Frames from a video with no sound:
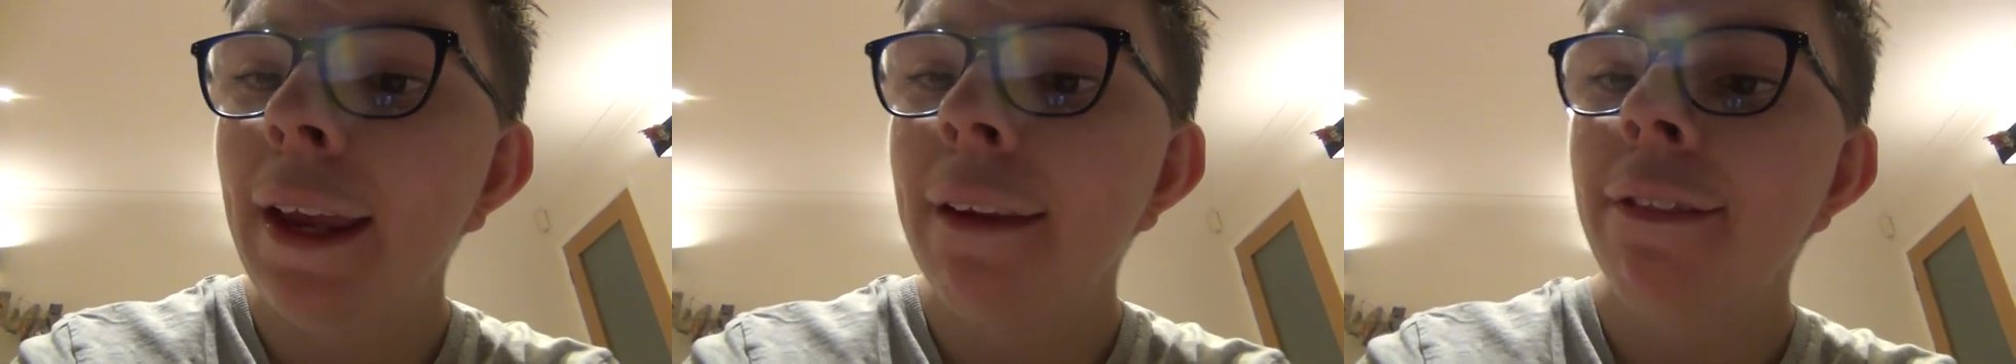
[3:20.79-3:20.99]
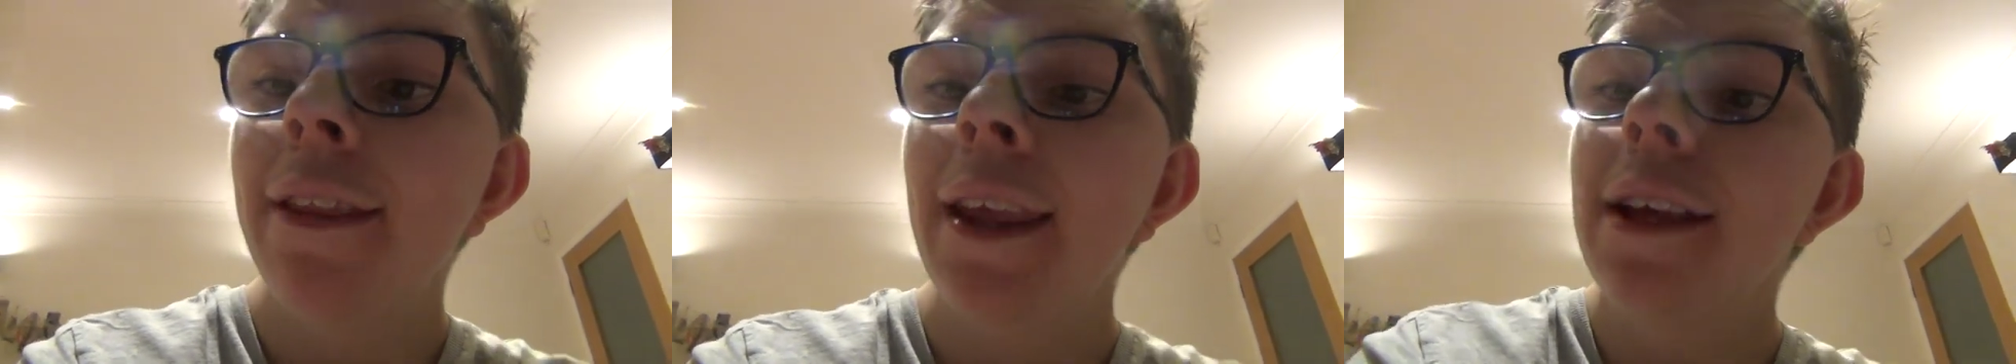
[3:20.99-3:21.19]

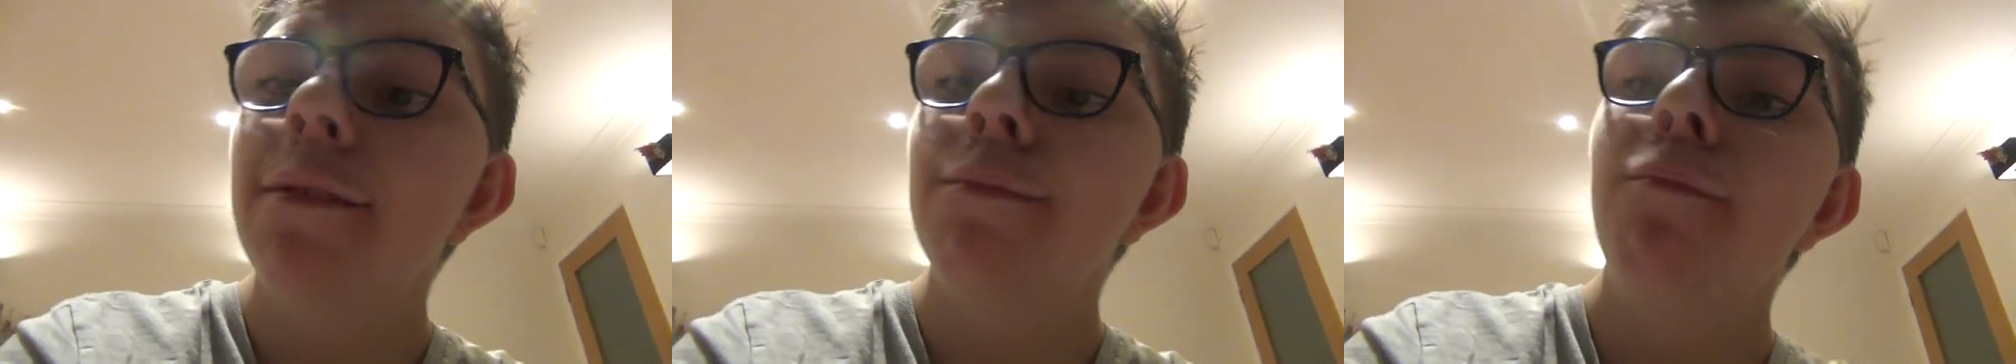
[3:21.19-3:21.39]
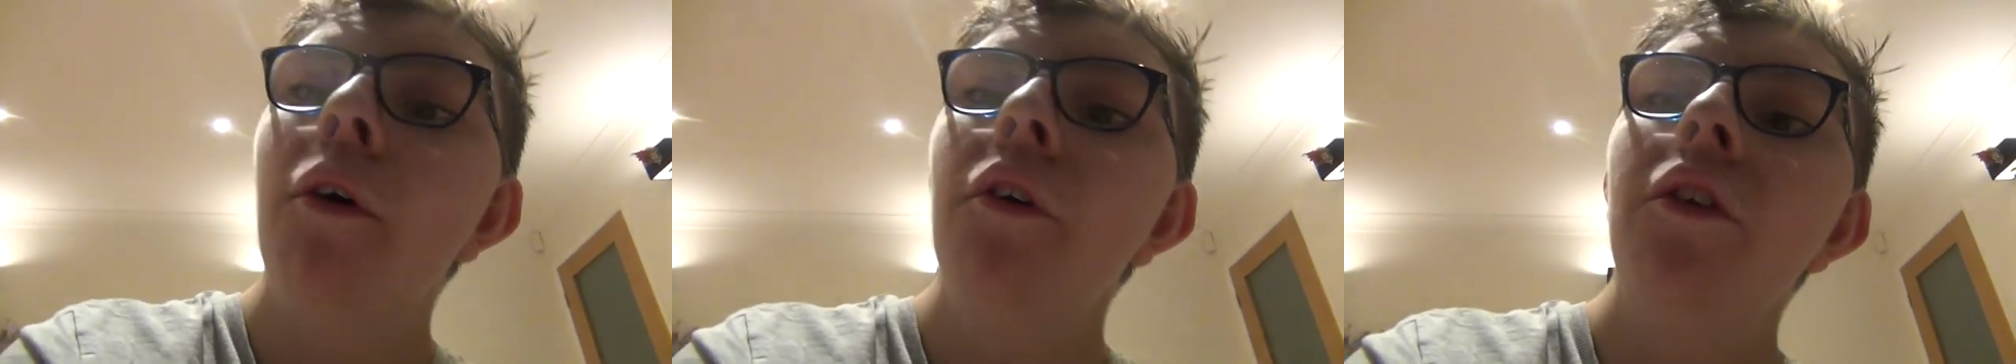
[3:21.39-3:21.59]
in
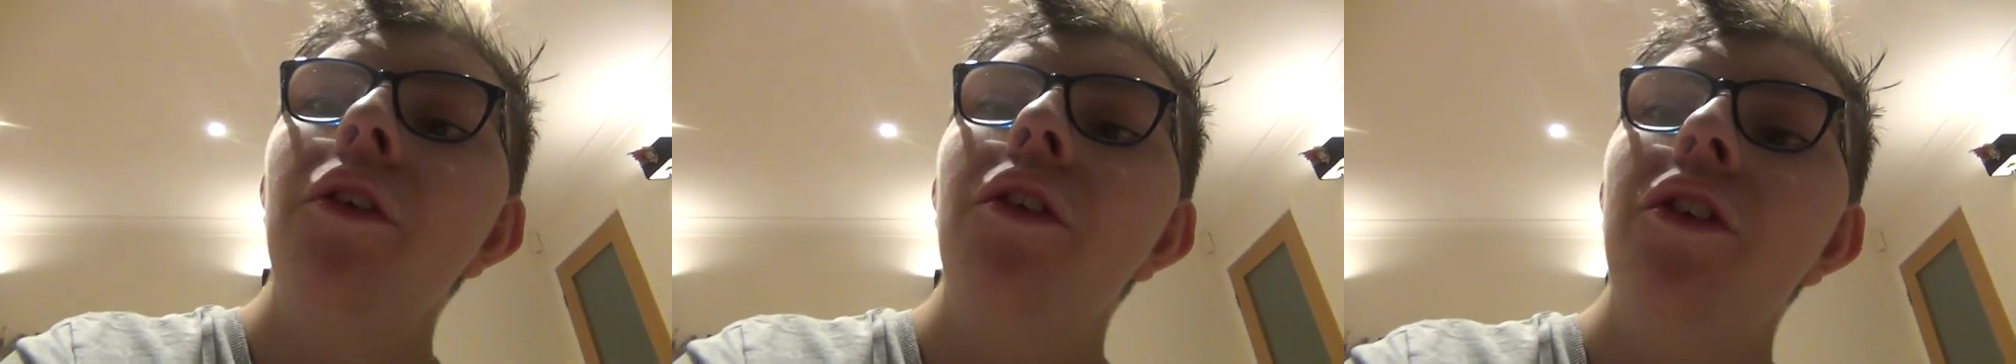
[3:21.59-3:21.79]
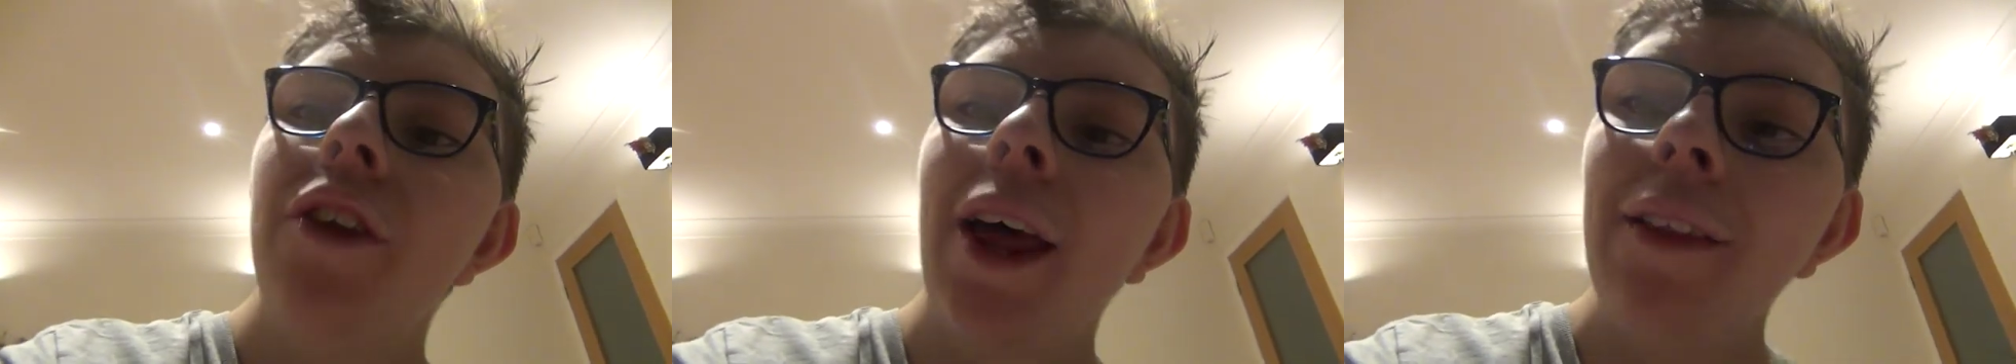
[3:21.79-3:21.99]
this
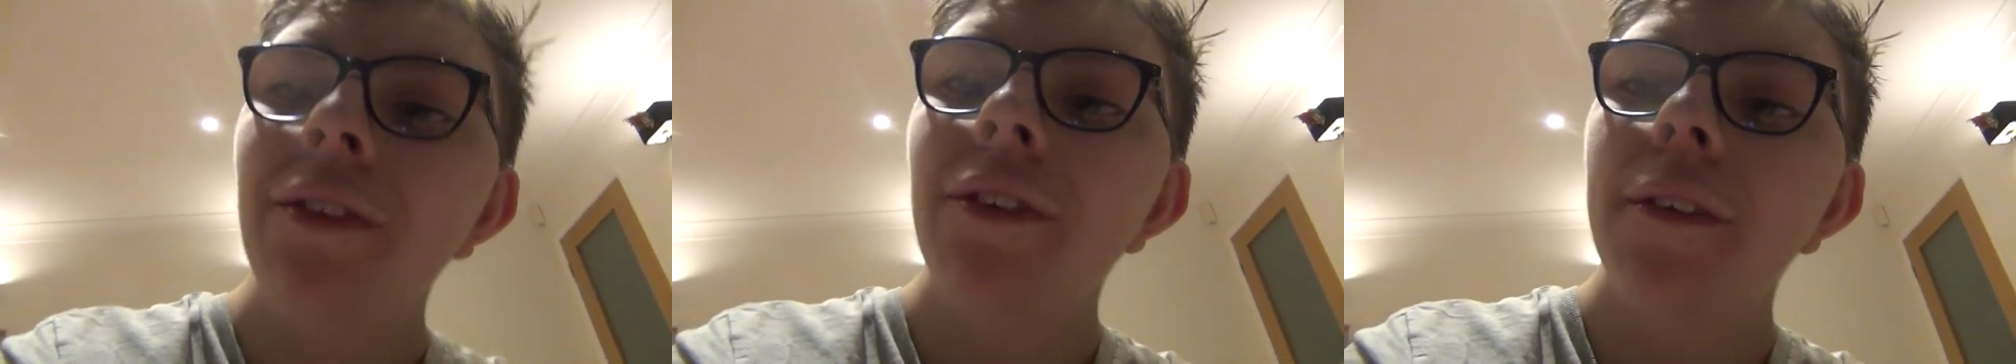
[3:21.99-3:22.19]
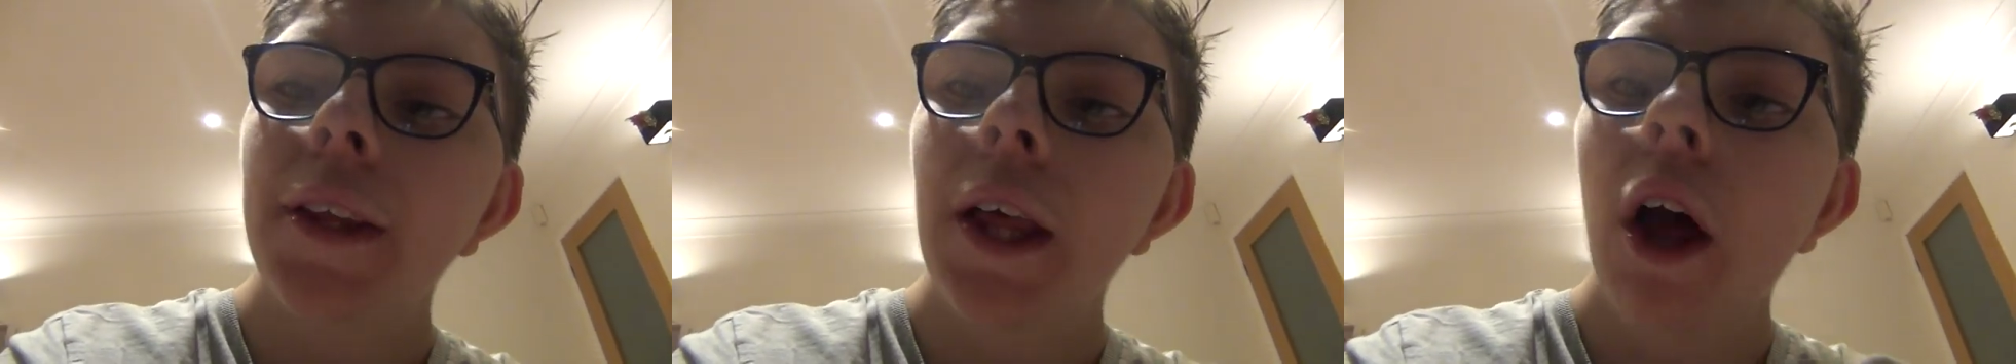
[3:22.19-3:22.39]
modern
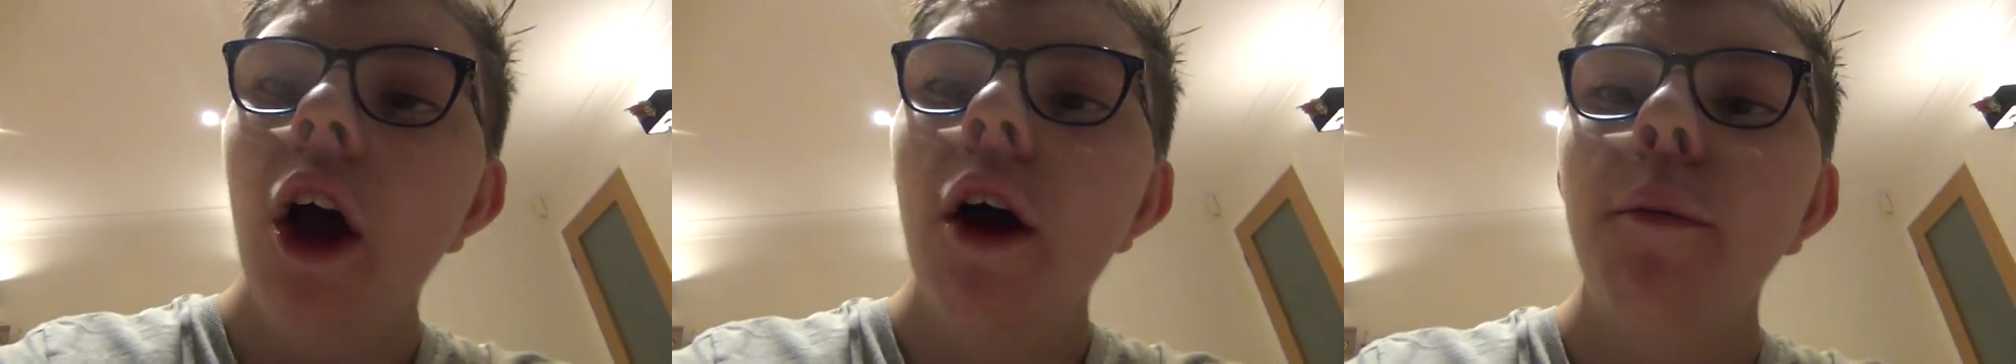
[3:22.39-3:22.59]
sense.